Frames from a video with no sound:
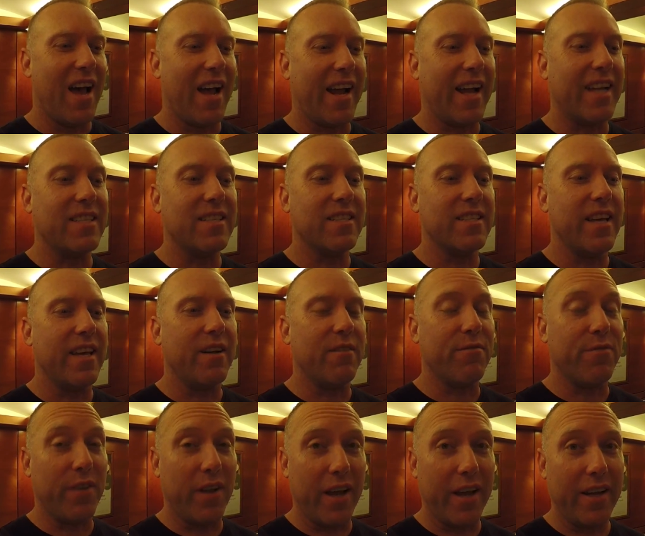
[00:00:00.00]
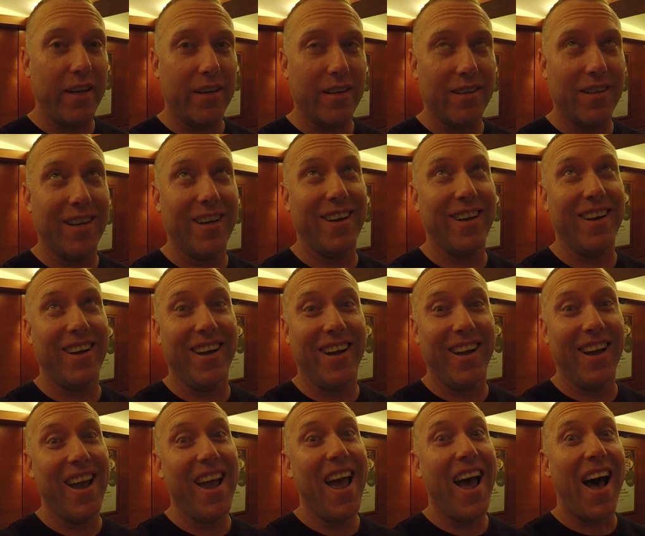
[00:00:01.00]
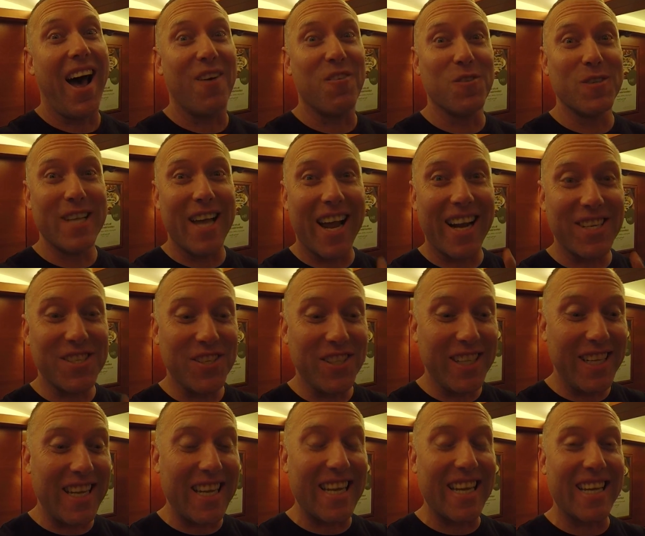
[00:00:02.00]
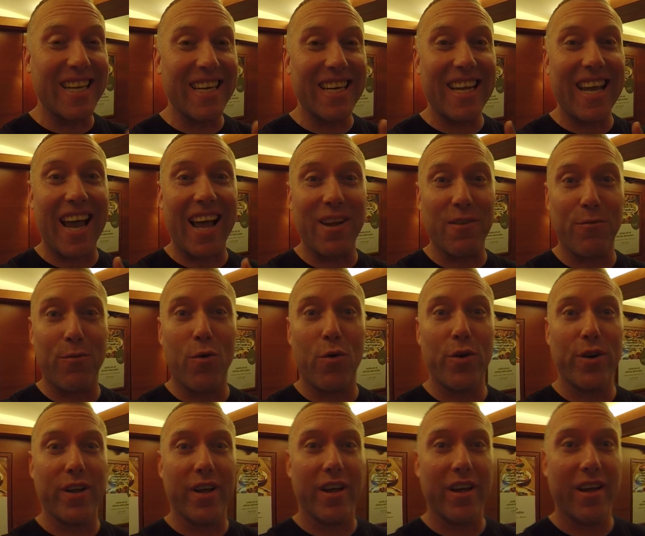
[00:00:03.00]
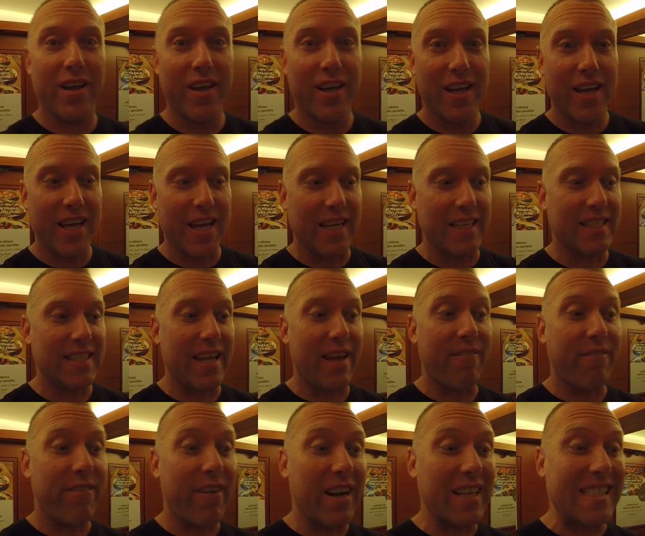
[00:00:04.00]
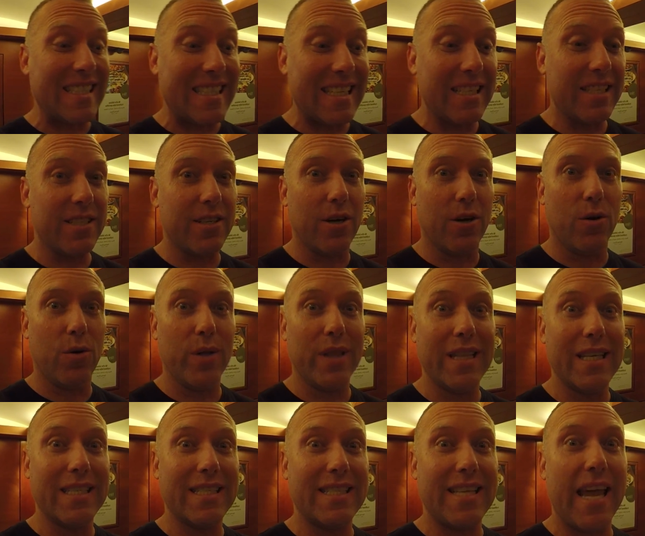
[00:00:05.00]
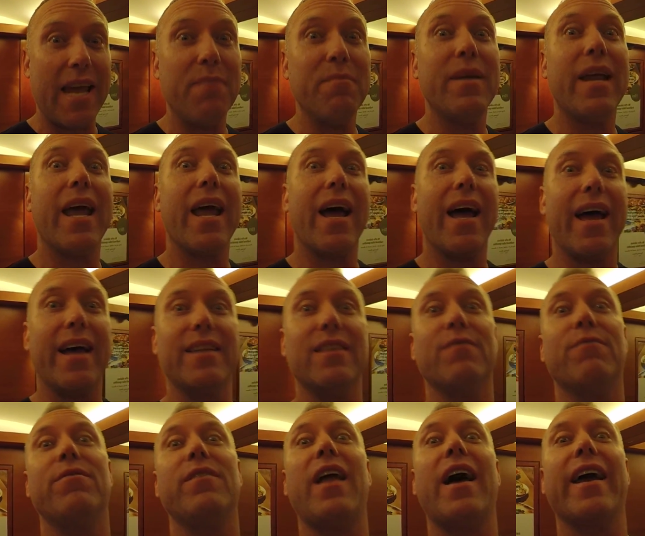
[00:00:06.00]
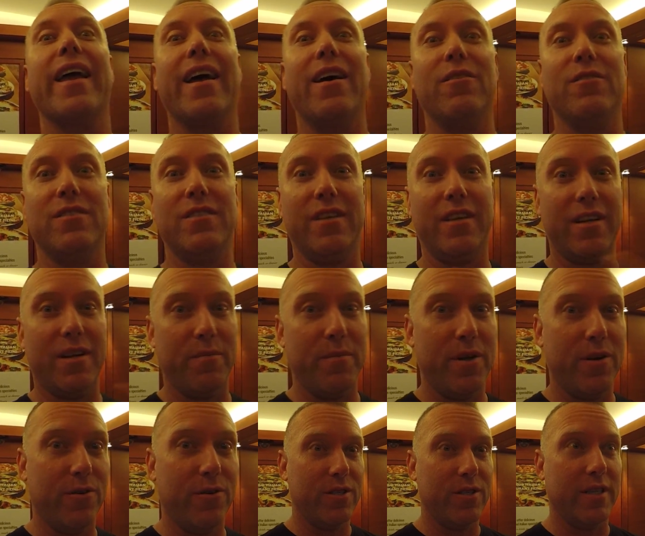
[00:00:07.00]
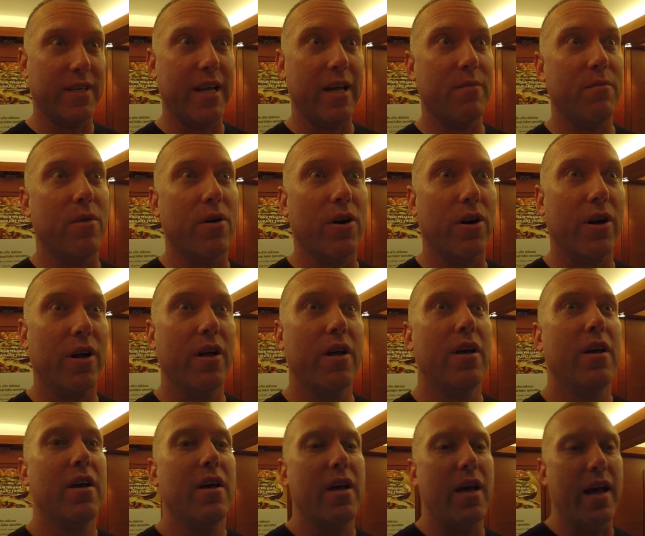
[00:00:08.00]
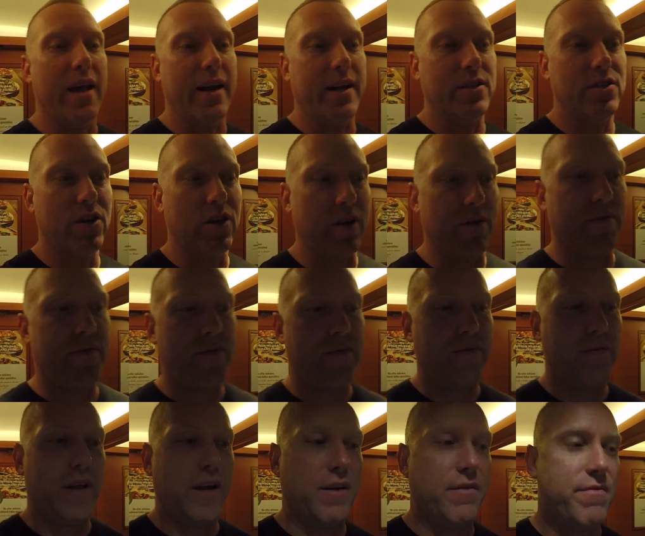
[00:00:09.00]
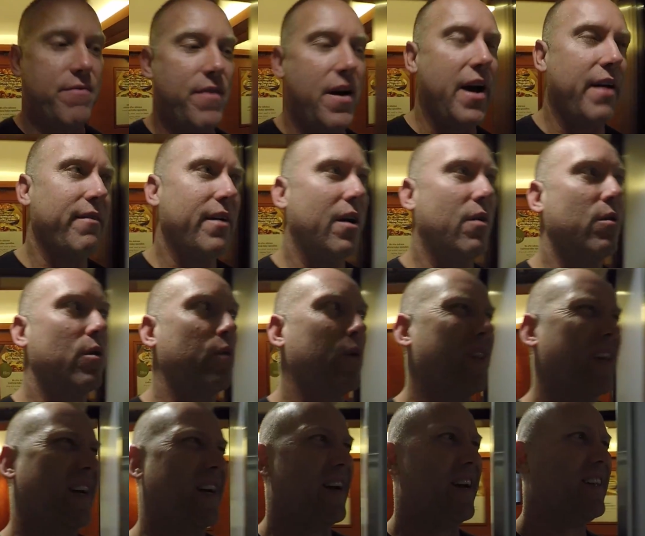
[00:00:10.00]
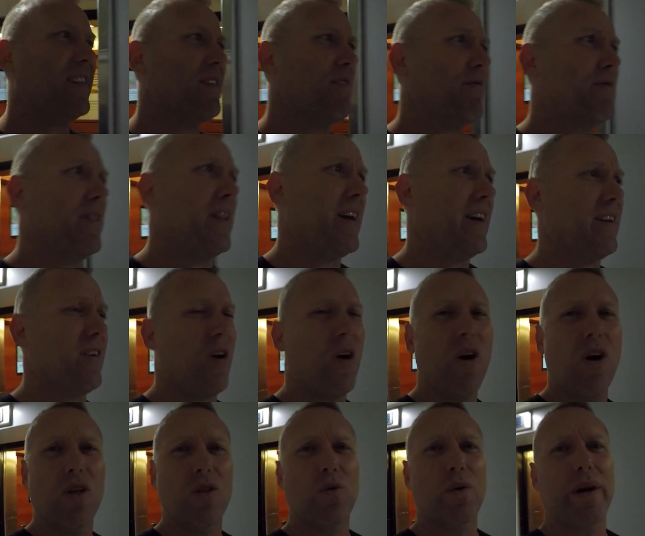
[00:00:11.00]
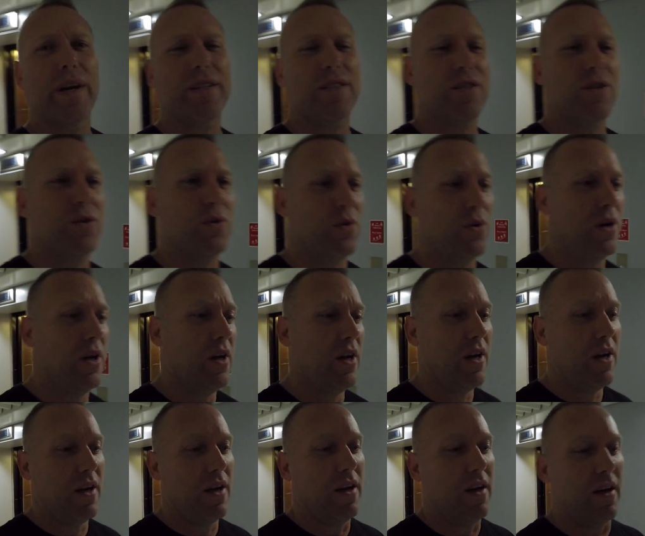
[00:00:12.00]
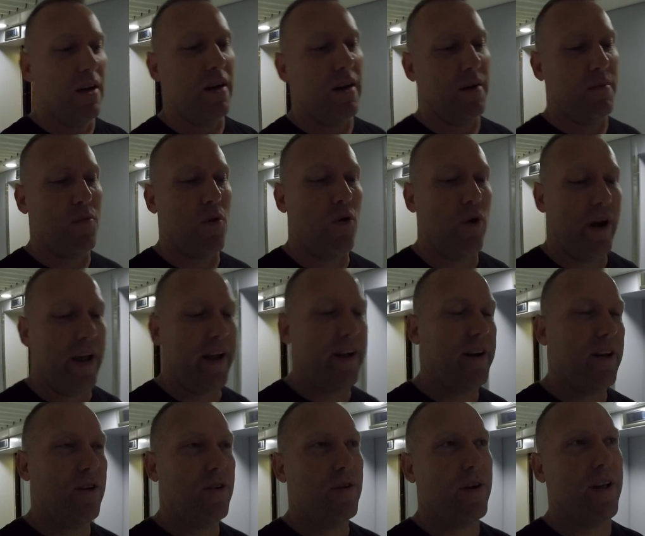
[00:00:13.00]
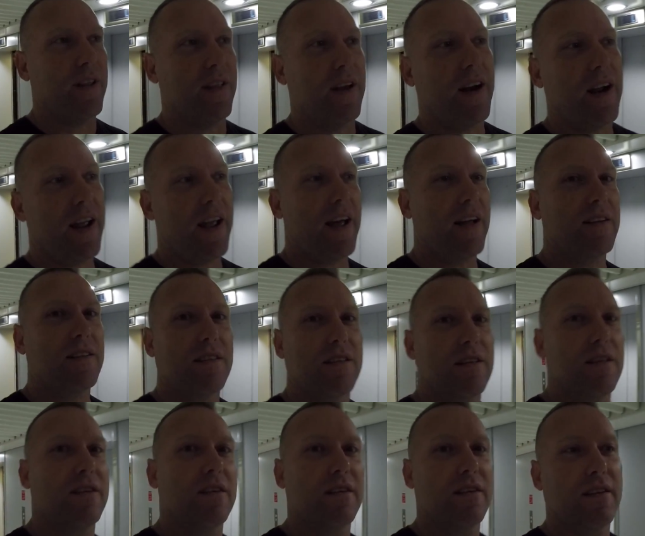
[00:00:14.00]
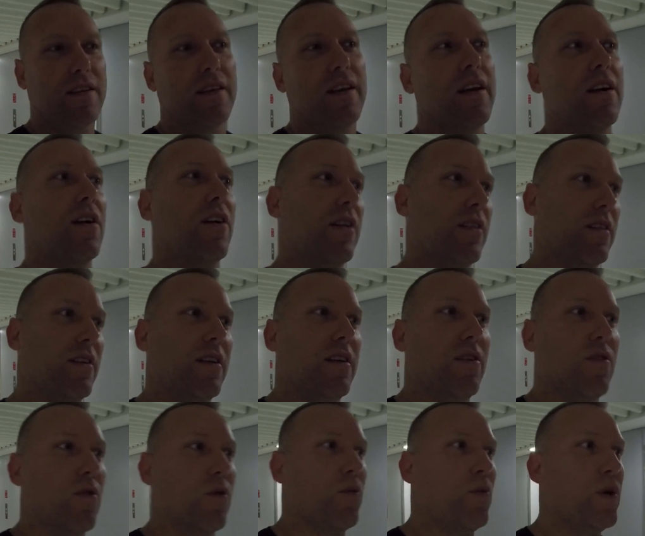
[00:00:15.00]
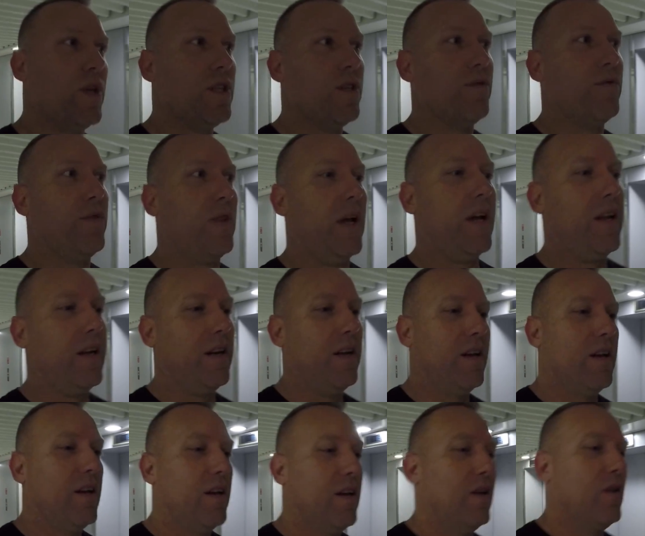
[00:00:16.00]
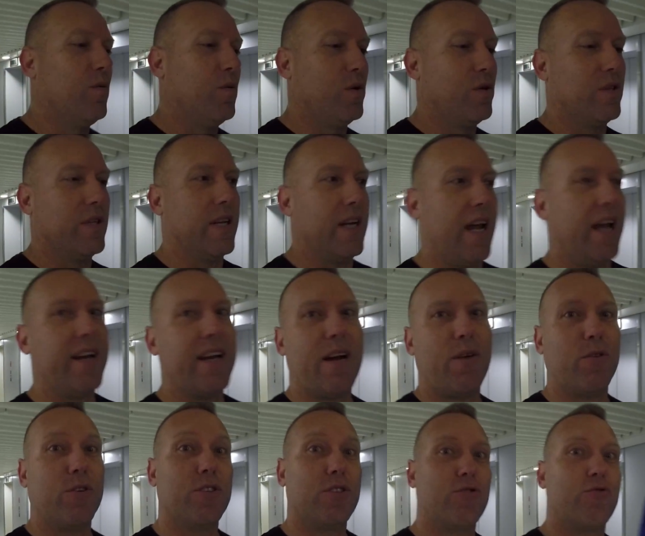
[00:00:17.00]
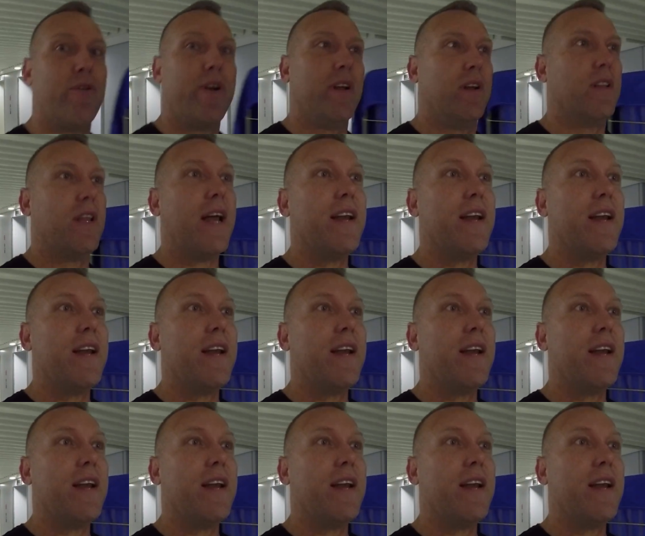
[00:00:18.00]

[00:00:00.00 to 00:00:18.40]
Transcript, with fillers: I got to take a flight. I was actually in California, in San Francisco, the same day I had to fly out to come to Denmark. And I took a, like a five hour with a connecting flight all the way to um, Orlando. And then I had to get on the Norwegian flight, which is a nine hour straight.